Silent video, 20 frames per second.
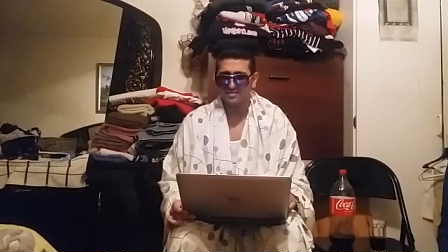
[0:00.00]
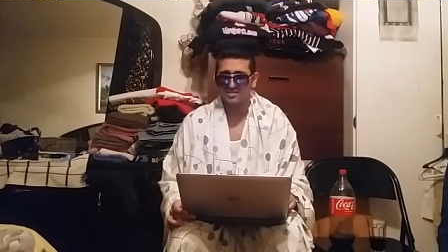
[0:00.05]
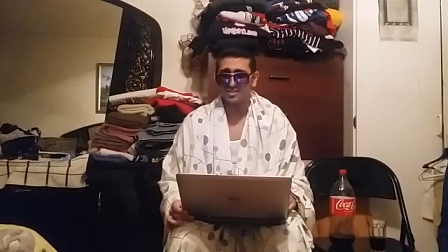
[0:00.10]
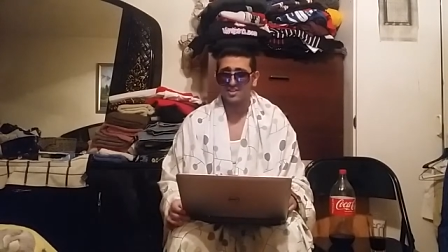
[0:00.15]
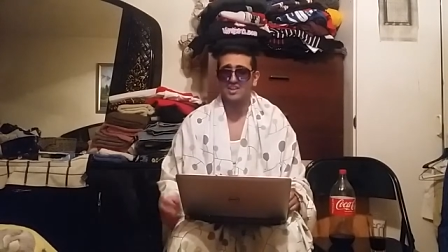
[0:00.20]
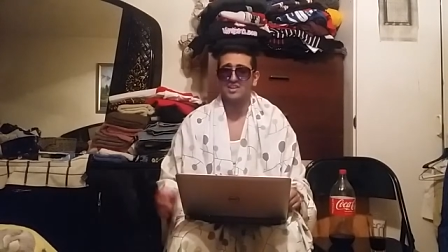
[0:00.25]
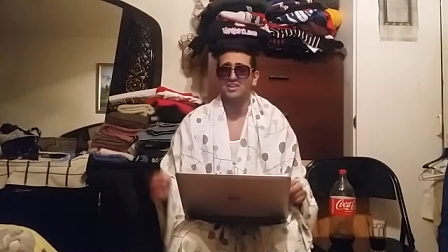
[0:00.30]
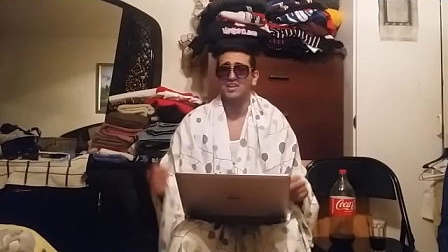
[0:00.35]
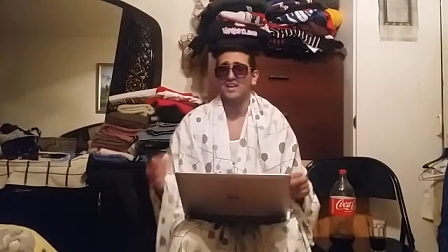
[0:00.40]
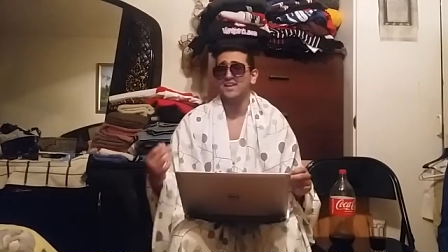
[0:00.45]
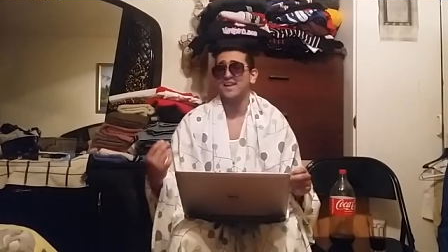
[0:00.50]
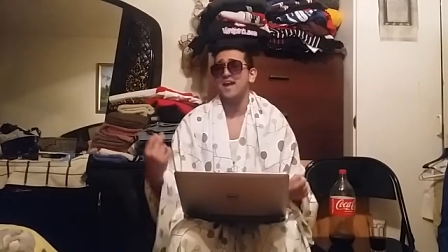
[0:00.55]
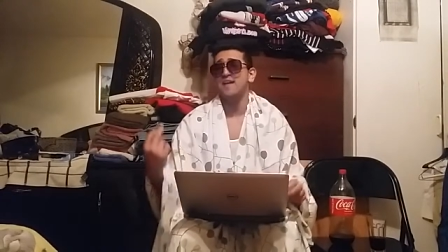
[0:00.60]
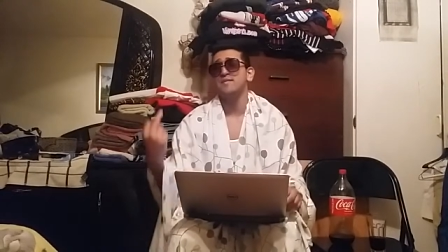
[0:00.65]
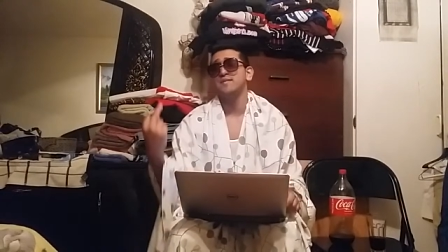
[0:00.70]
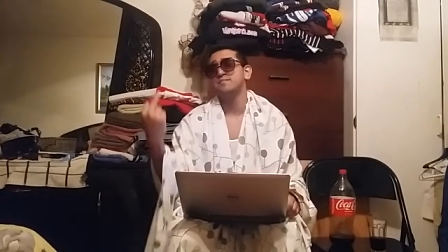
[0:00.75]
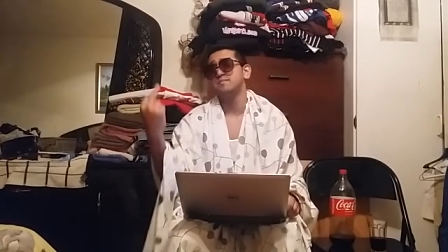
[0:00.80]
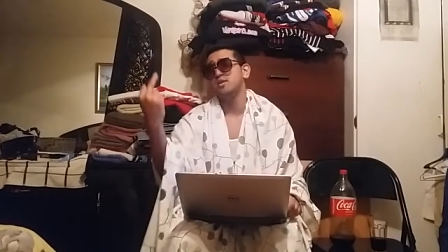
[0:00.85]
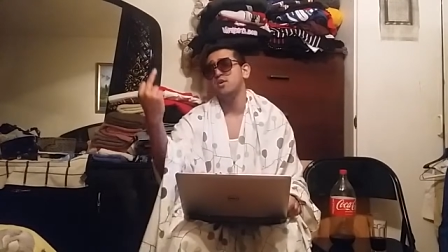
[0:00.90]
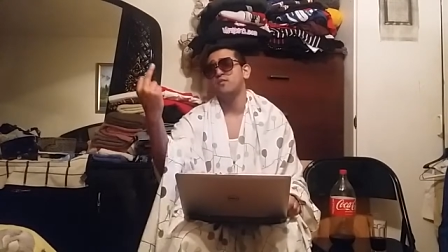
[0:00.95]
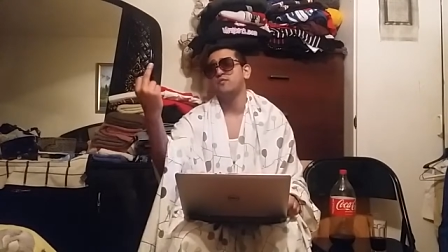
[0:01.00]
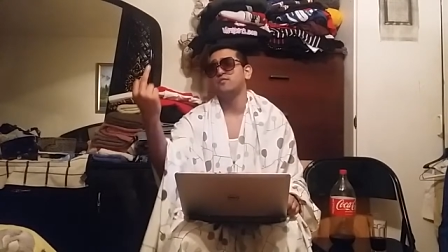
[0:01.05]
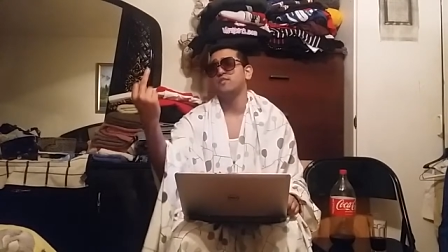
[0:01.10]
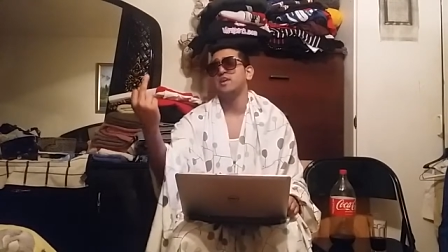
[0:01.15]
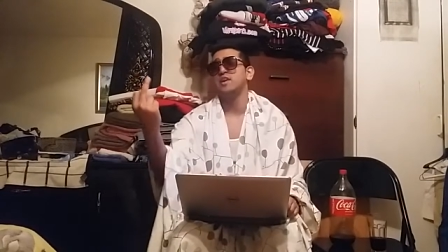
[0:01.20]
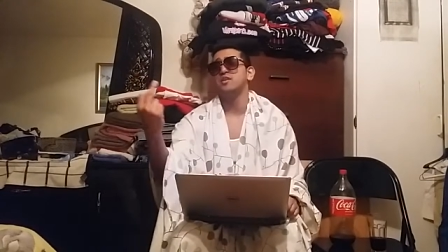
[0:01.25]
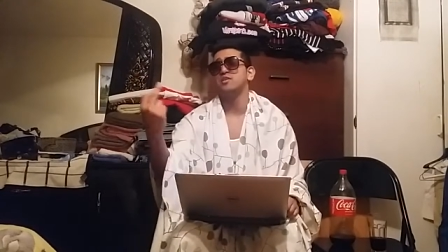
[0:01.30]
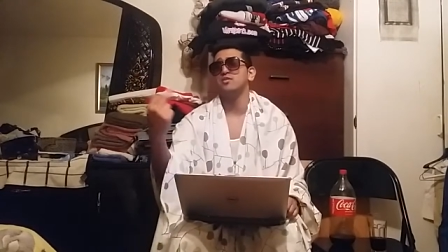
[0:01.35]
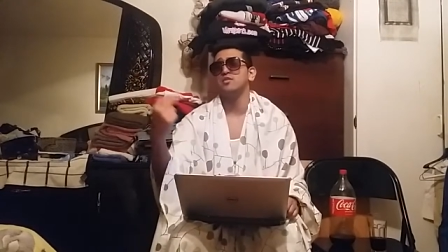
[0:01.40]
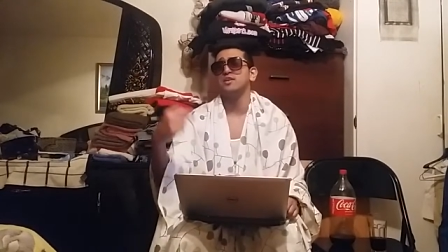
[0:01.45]
So, like, they have a middle
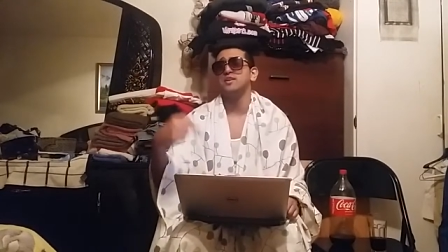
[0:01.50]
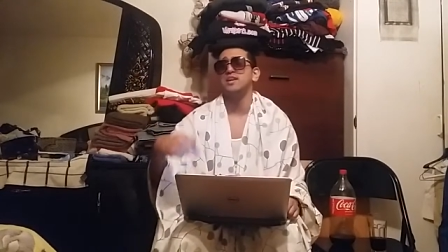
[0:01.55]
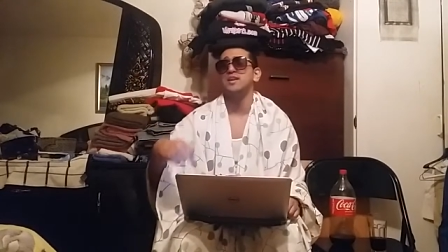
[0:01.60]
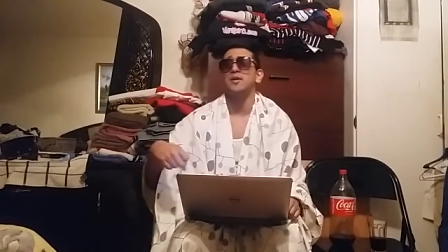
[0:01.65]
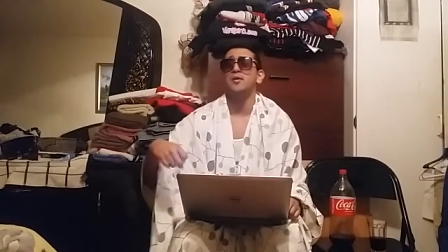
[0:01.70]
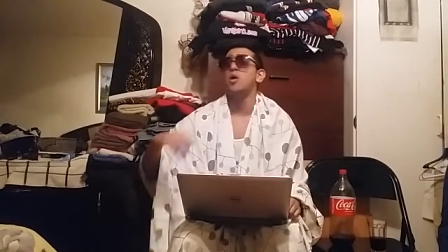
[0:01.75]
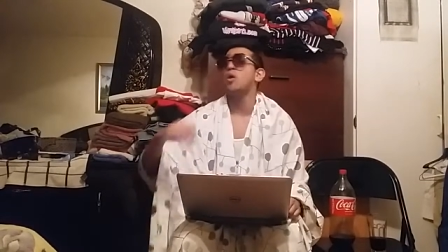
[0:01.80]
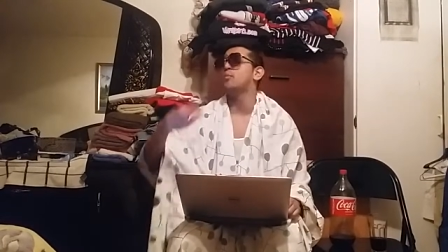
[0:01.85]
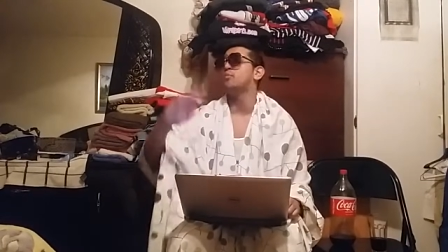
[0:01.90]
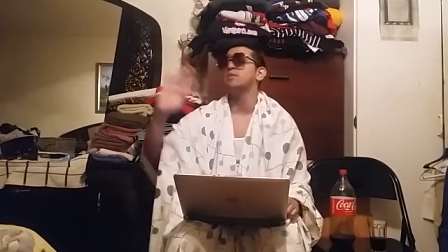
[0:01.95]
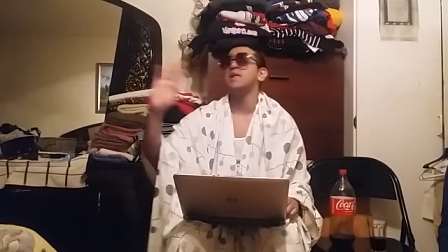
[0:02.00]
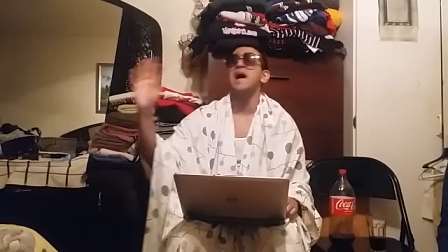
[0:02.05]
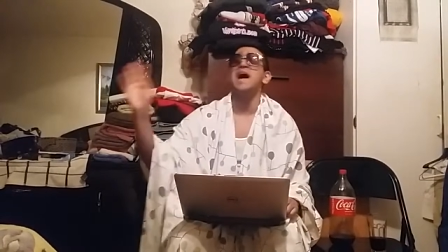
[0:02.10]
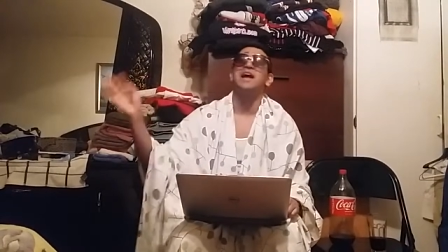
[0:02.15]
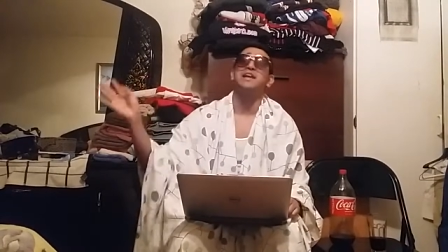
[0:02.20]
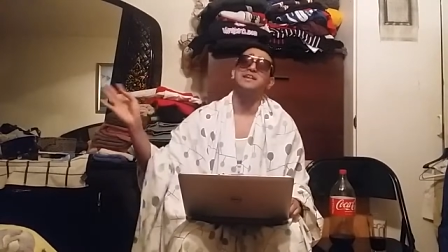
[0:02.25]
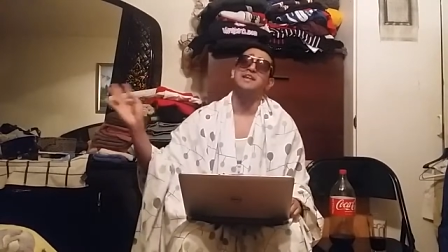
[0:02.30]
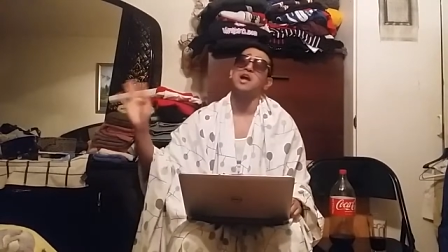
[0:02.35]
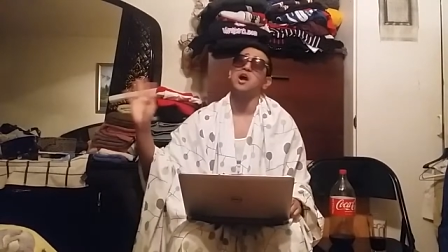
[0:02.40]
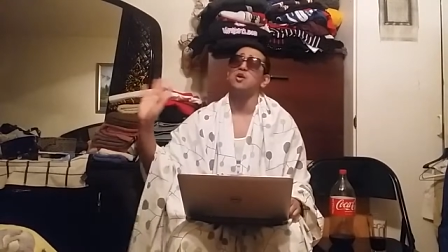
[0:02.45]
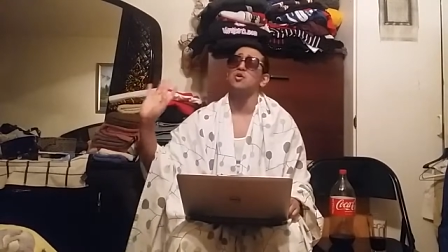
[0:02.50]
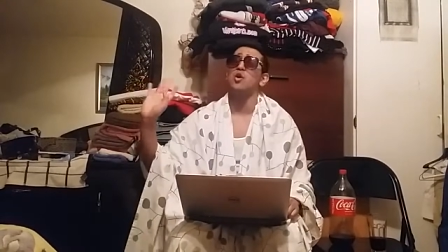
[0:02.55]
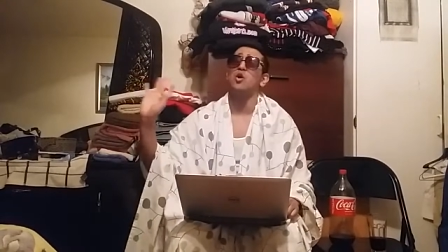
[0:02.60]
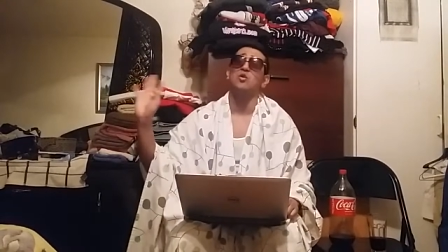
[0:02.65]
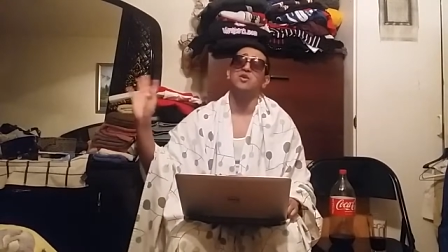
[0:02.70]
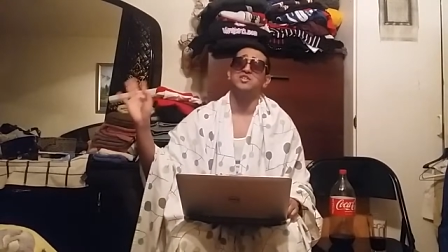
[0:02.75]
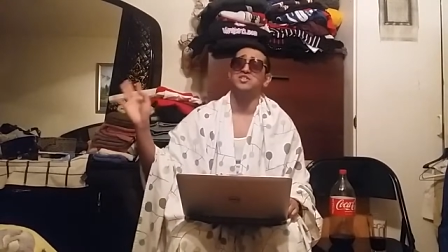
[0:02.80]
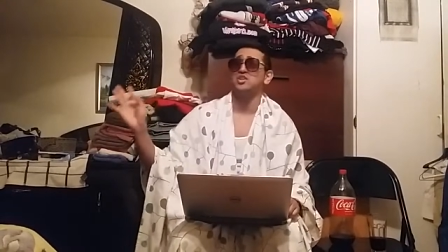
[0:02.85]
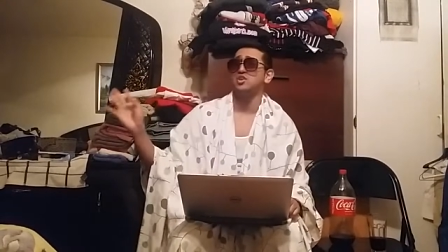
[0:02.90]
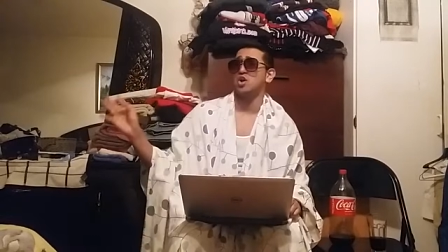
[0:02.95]
finger and then, oh, blackout,
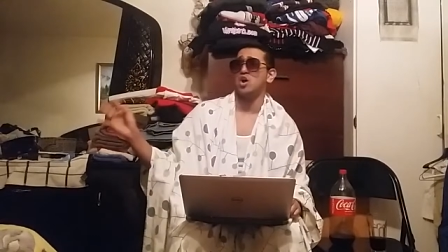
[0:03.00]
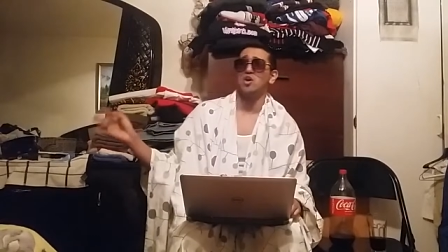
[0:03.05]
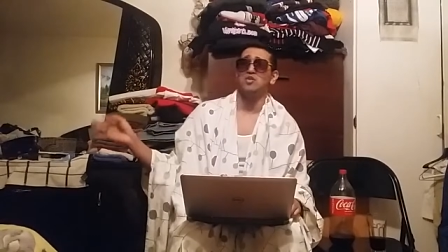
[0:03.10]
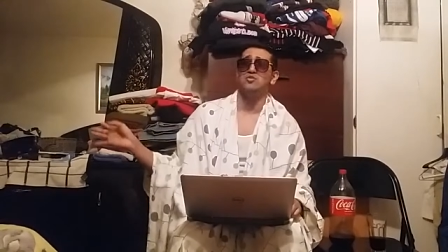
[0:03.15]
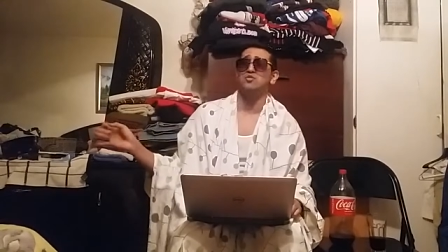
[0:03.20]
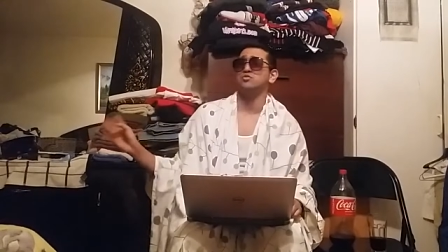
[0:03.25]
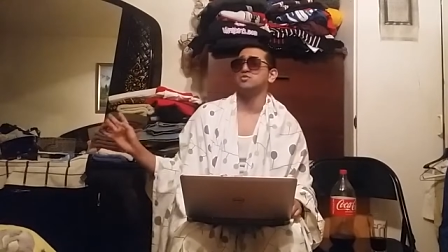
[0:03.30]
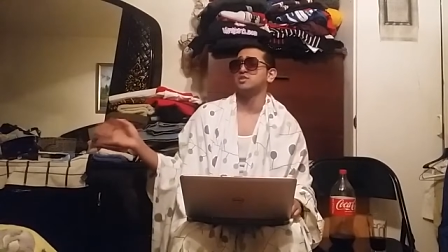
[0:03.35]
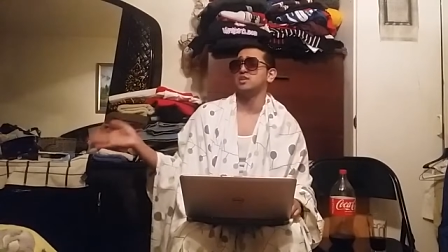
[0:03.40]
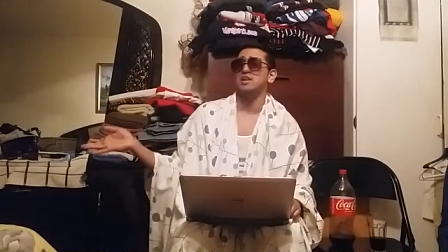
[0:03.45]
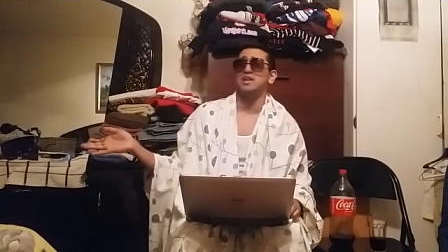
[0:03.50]
oh, is it under,